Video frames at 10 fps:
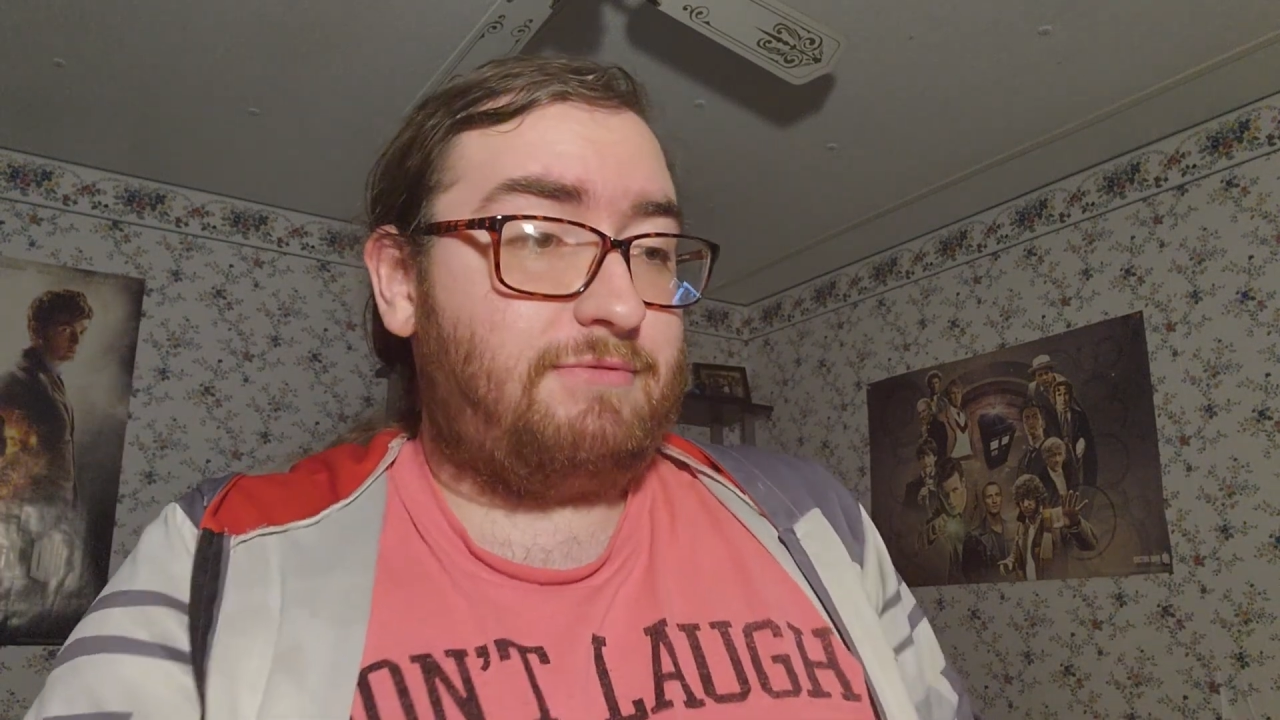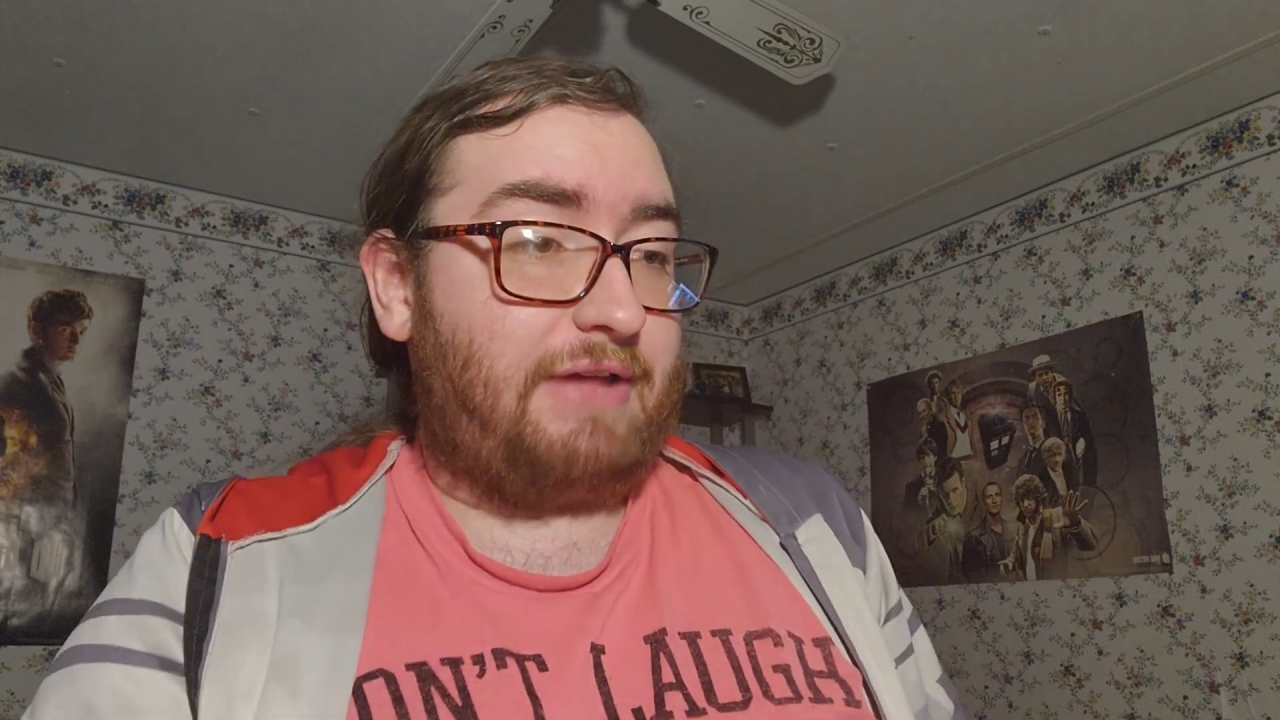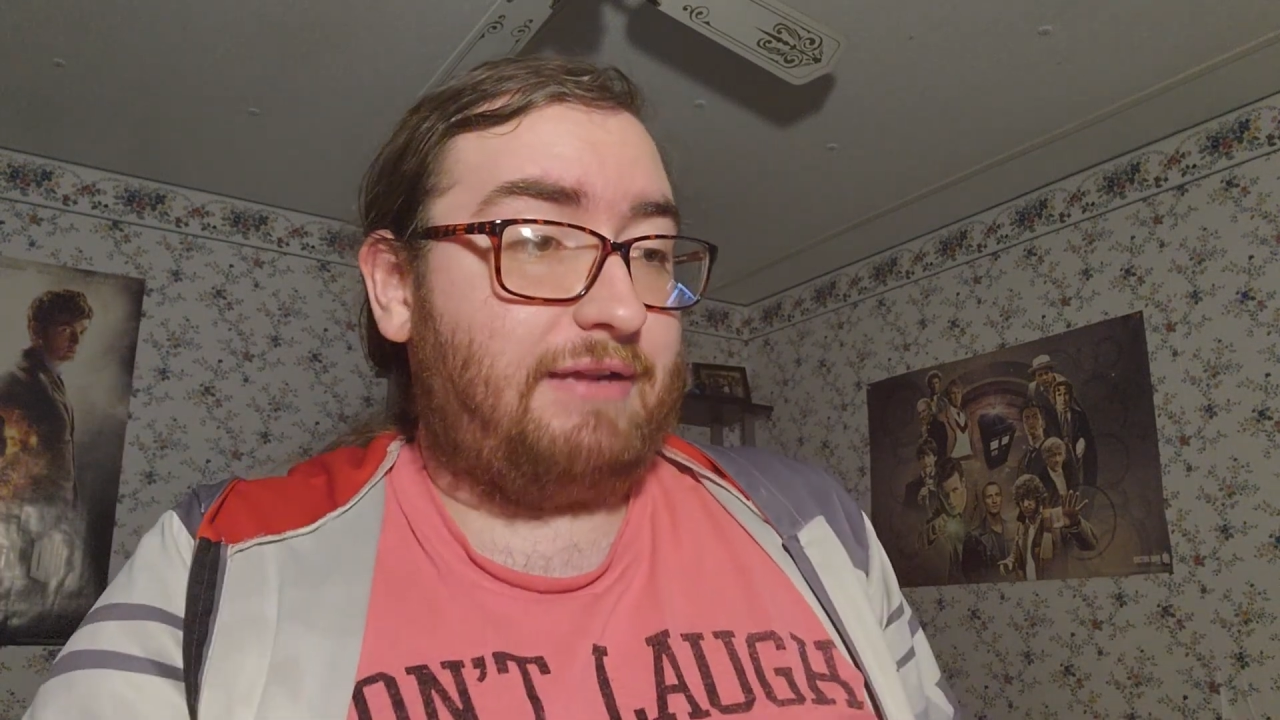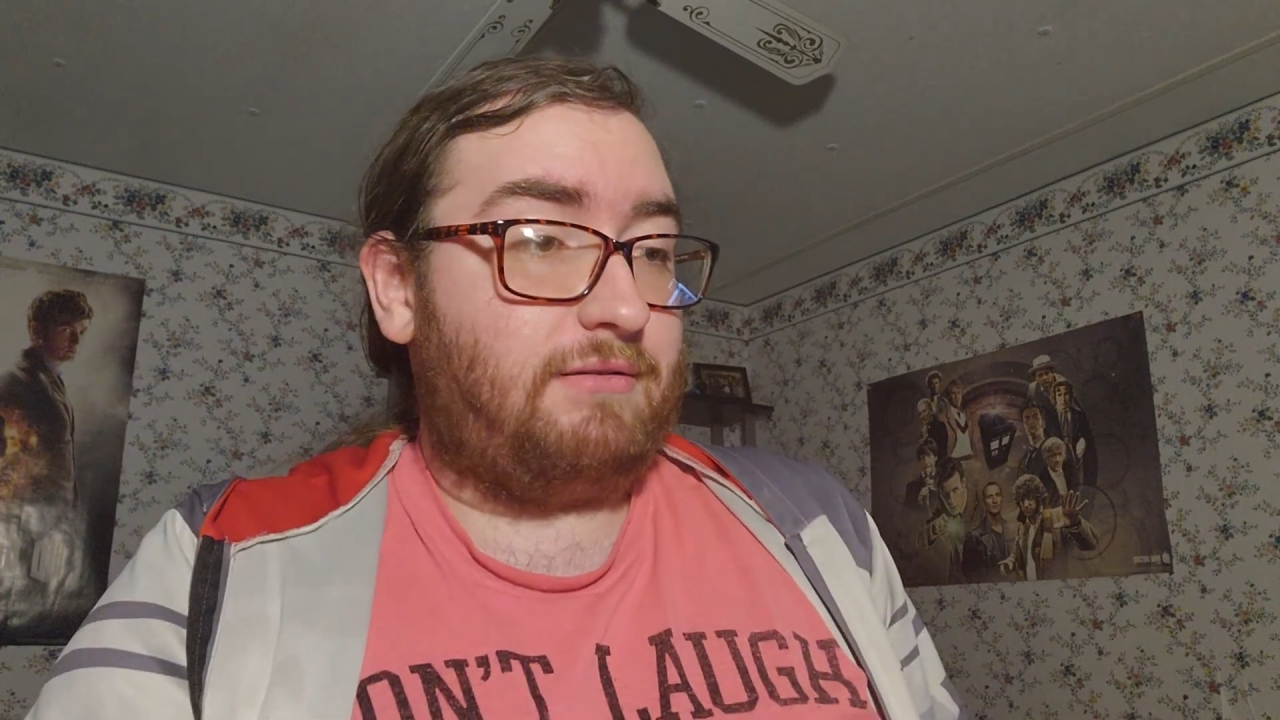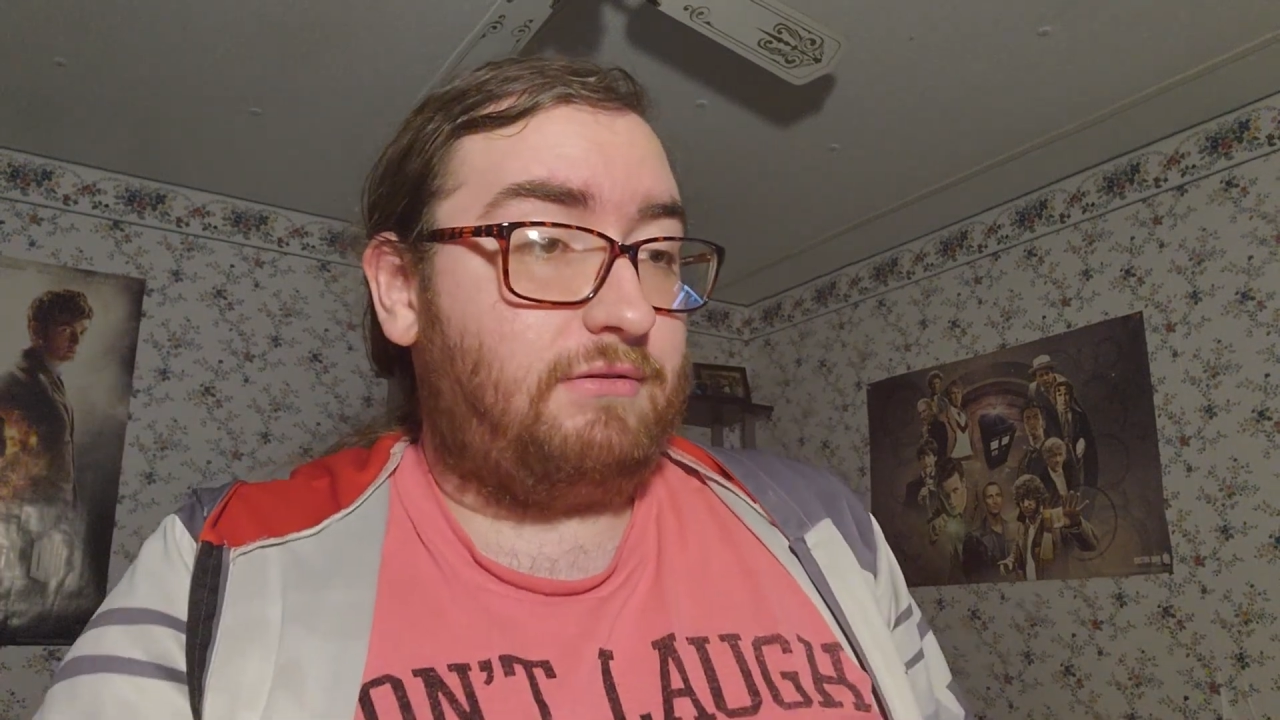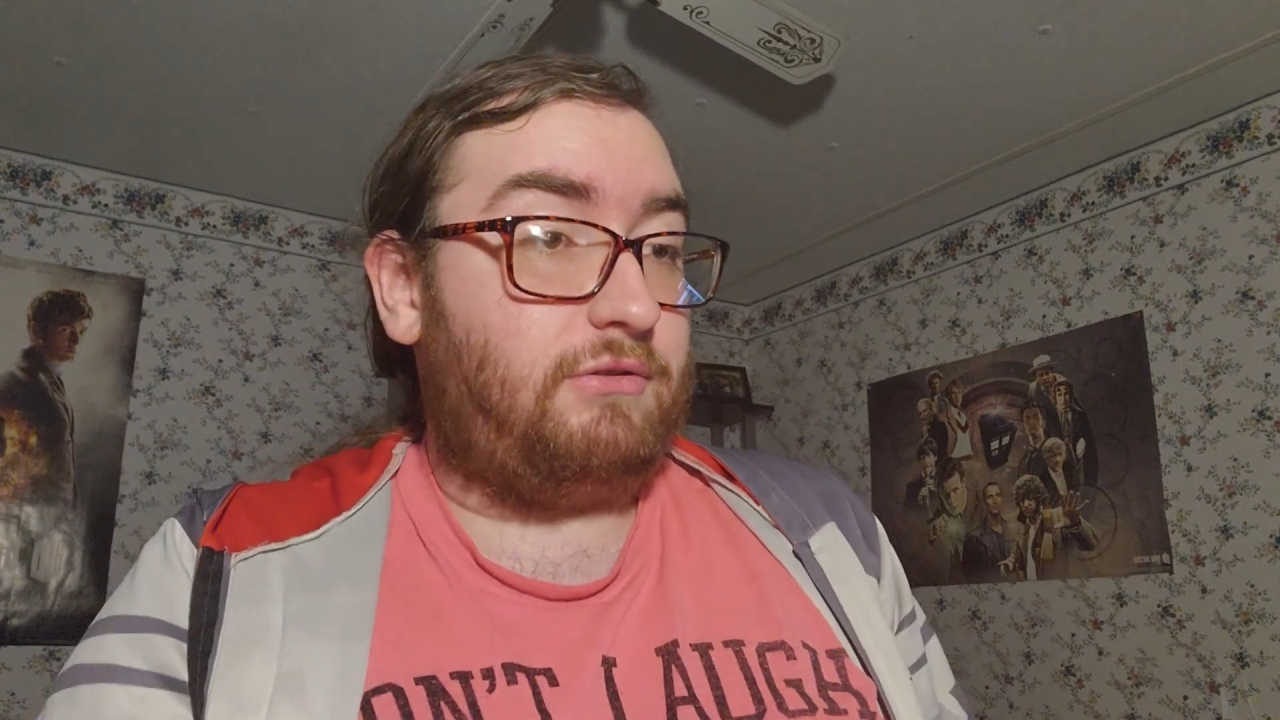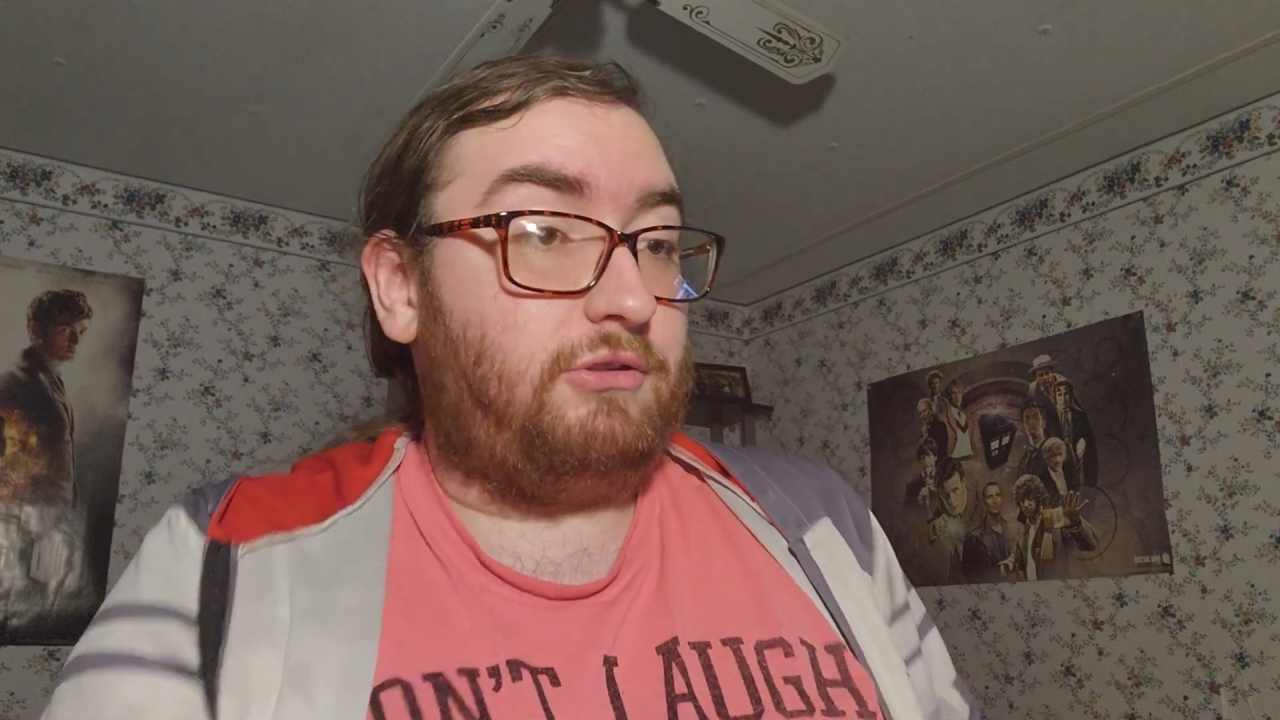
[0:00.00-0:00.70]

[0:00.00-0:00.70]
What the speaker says: that